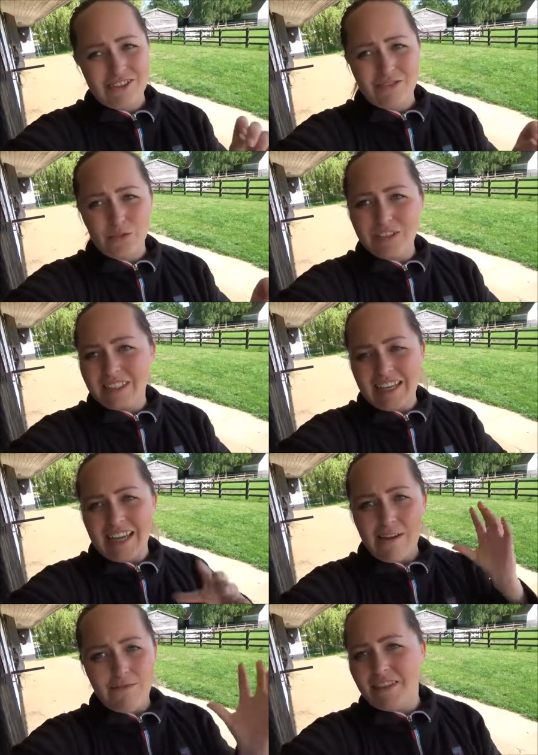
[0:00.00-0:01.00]
Don't take
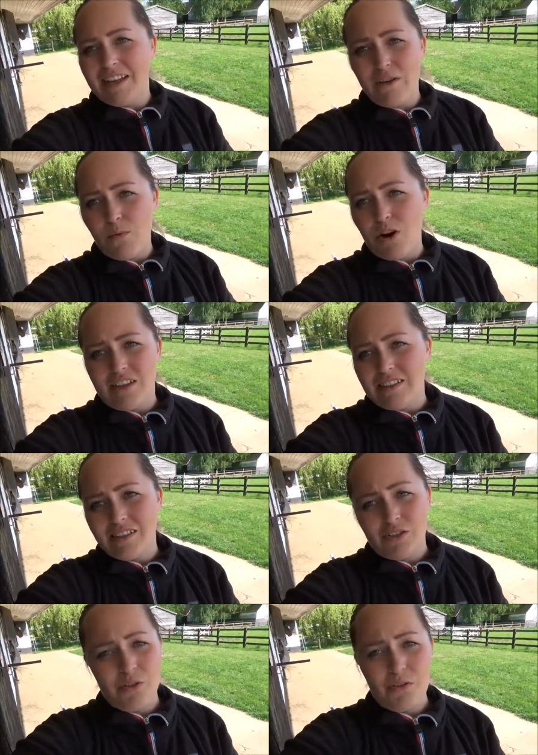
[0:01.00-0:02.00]
everything at once,
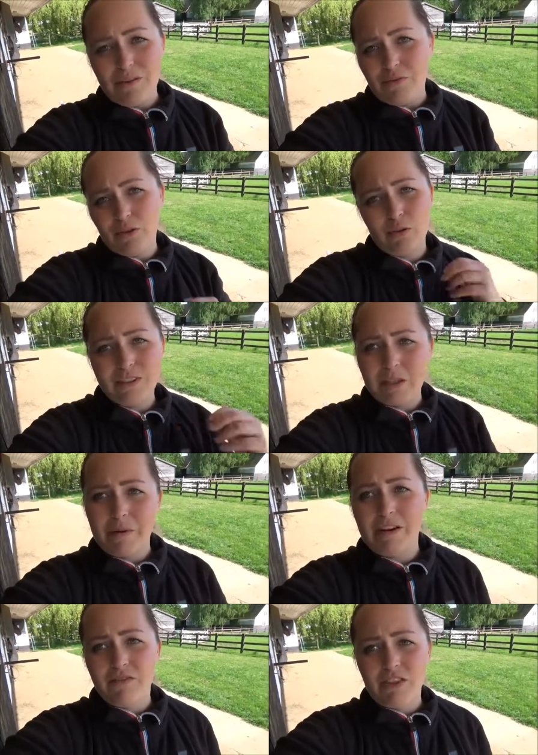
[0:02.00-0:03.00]
you know, if you lose a
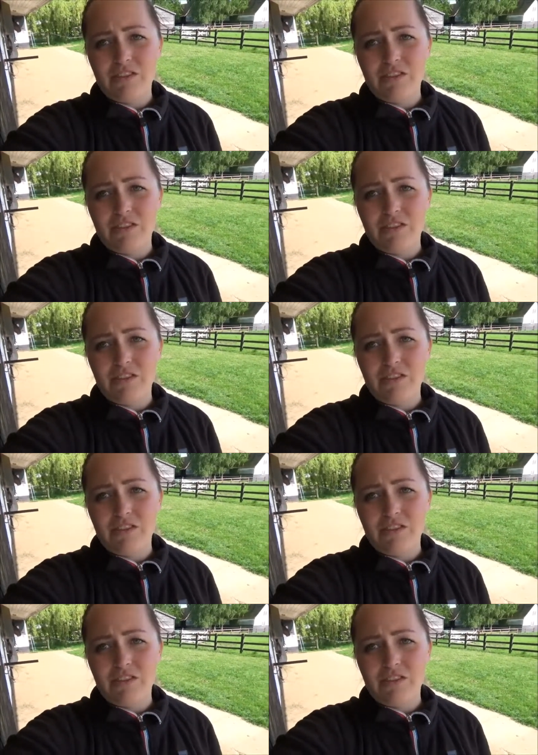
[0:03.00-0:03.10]
bit of the